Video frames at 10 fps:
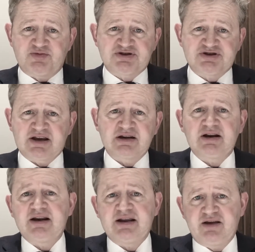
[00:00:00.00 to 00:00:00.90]

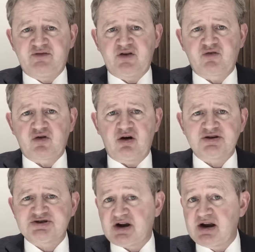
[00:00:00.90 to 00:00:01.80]
particularly if you've got
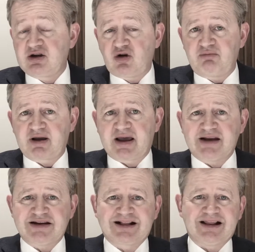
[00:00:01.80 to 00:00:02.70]
a slightly
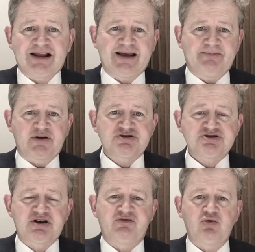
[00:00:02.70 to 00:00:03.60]
complicated claim. I'll
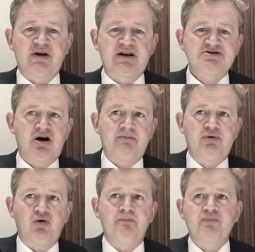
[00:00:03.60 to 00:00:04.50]
just give you an
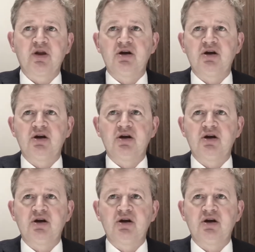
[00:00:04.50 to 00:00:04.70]
example.